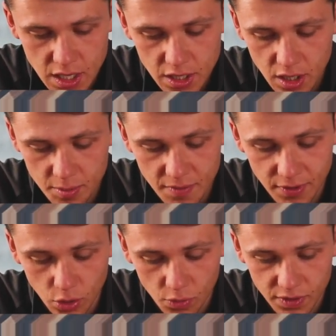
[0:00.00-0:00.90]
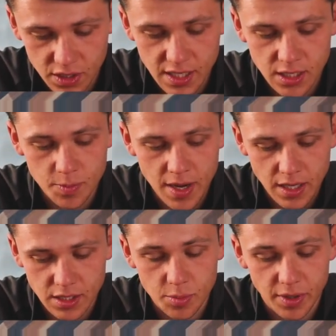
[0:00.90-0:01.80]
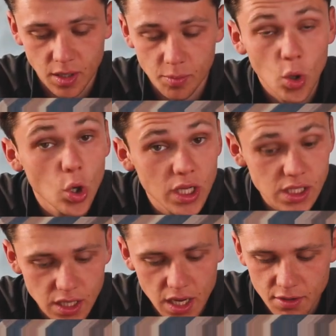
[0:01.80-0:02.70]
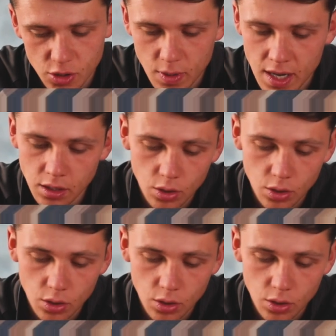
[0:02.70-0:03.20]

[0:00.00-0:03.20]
You can even look for the centre-backs to bring the ball into here as well,